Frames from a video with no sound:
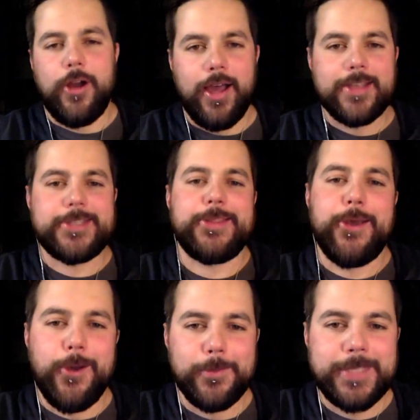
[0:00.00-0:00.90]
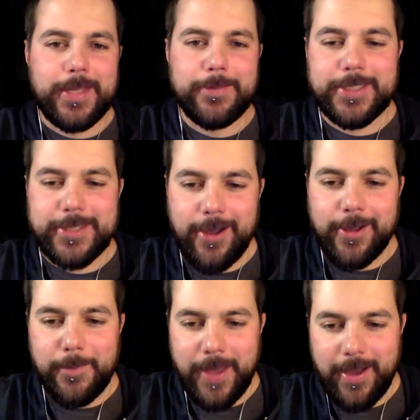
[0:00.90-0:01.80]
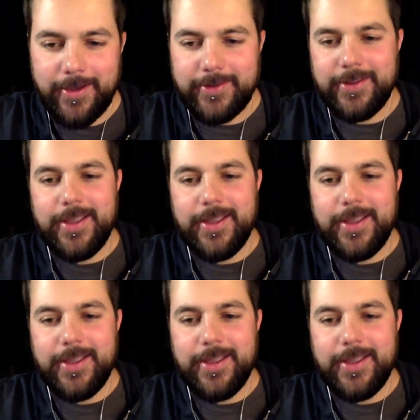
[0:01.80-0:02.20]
us, the home team, to talk about